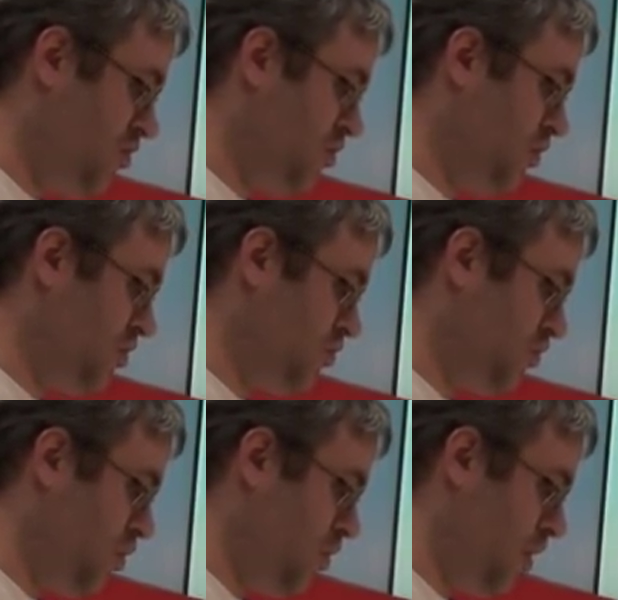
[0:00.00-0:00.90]
So in
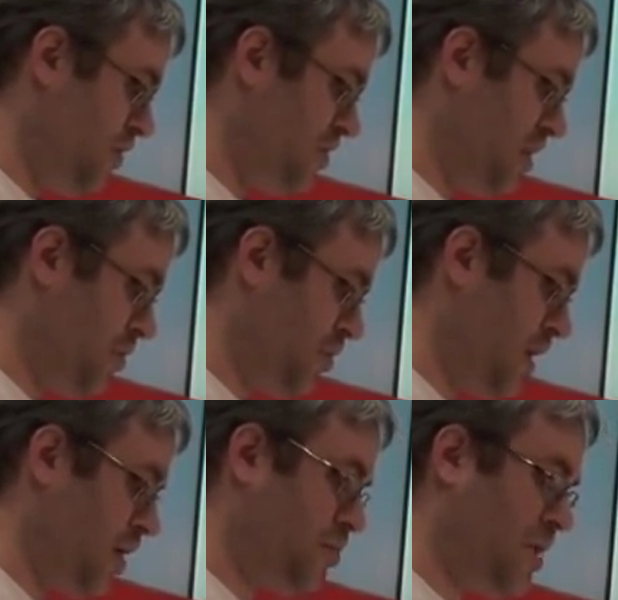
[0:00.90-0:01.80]
control are the
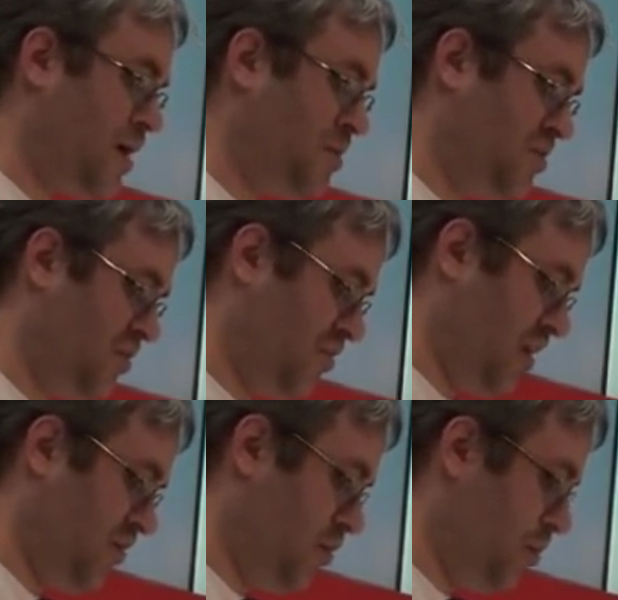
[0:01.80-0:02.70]
Democratic
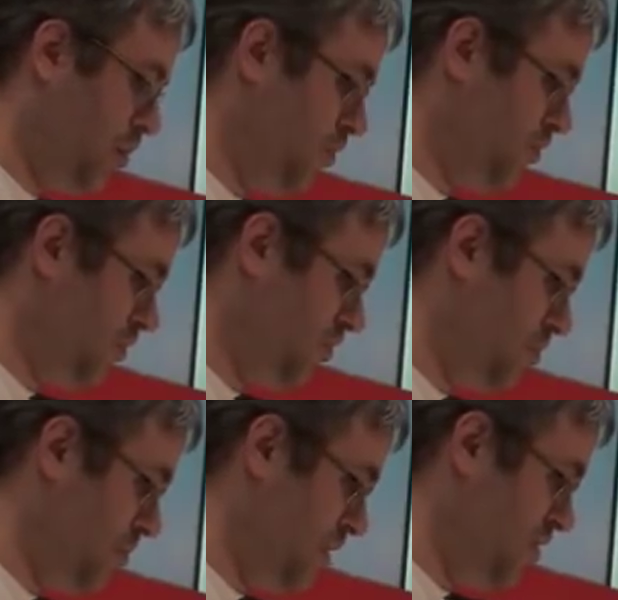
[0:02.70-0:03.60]
pragmatists, as the pollsters
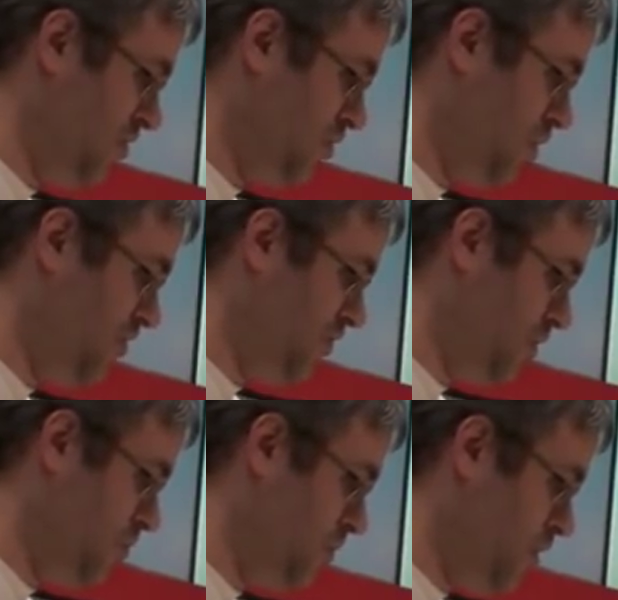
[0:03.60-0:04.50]
and pundits call for
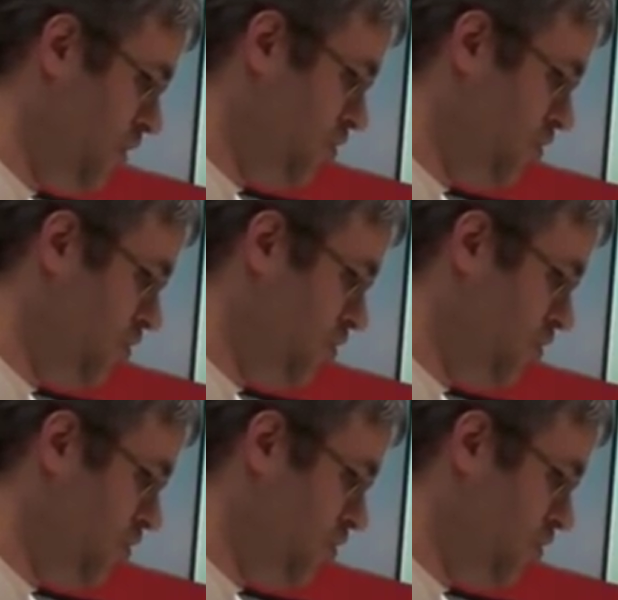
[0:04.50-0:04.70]
them,